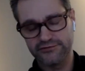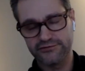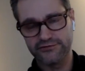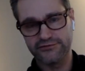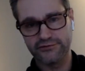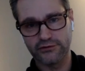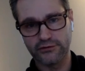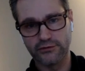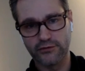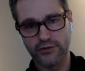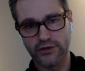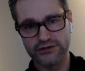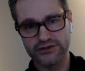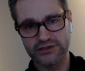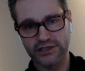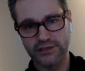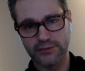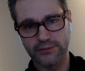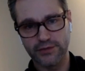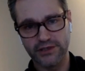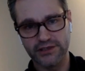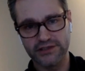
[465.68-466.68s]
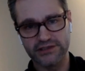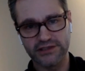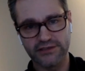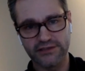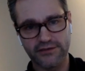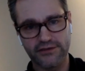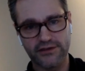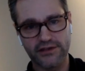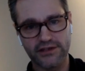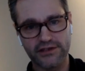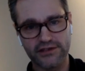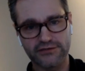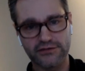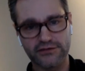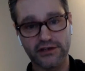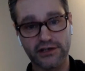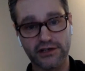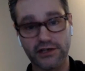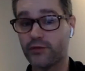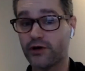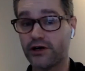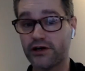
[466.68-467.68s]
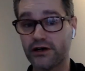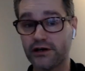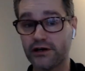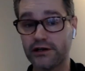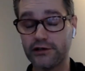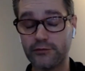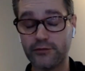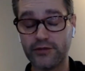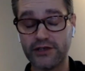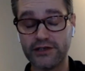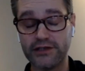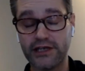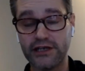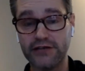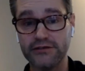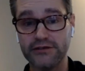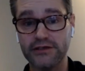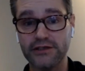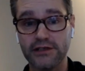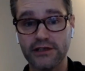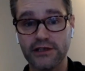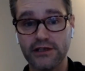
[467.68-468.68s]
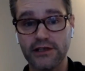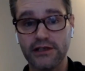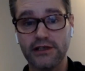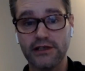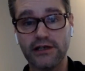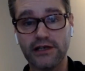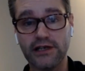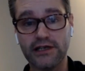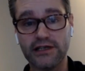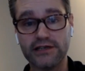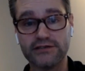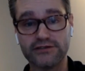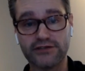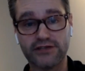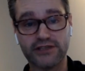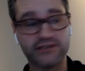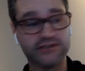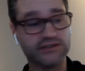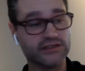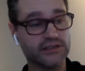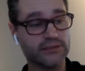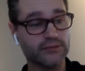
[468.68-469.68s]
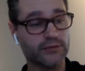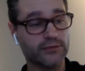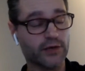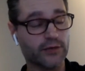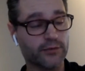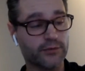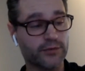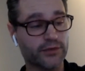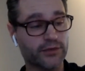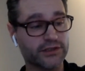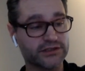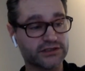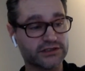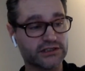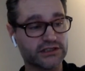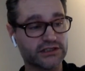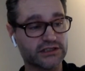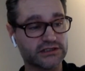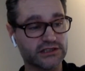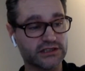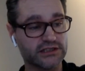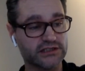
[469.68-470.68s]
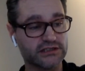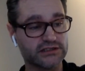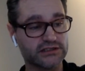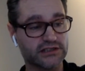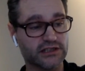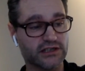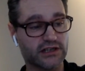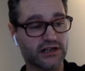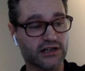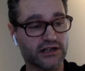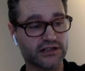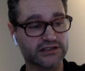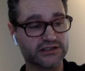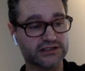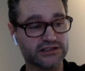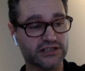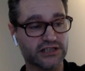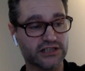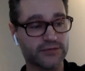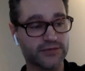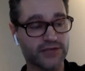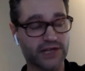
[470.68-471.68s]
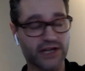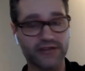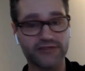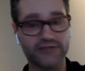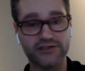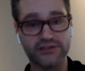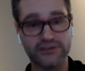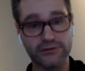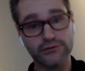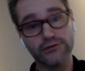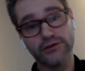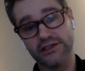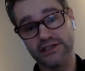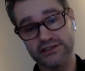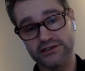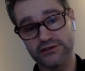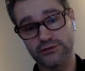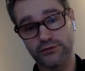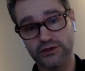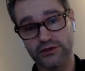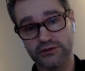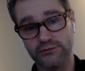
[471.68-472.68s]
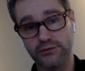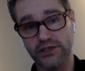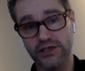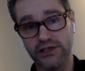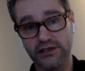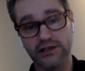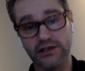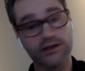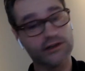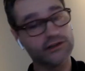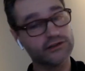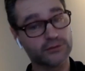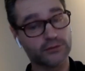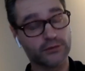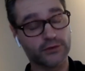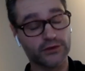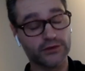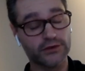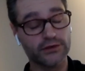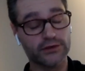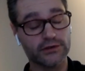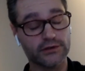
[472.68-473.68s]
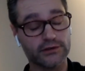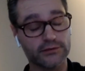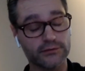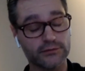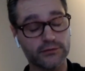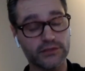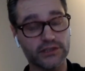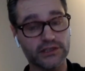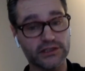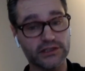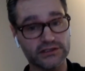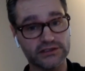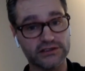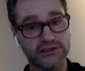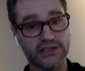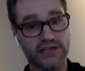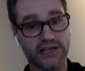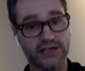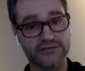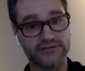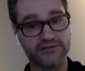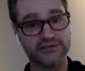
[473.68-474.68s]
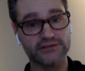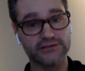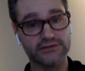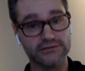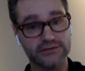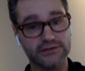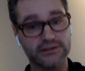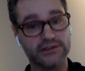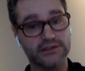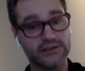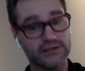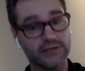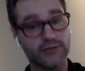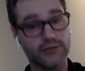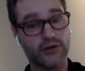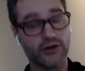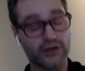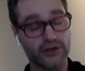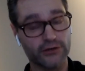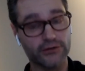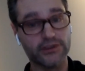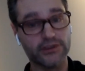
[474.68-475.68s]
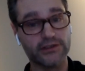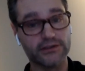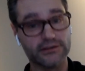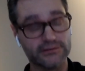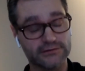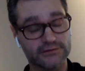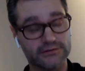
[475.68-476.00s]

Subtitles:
for most companies everything is falling apart a little bit now, and trying to keep up is the hardest job they have to do, and that's what being an entrepreneur means. You have to keep on going.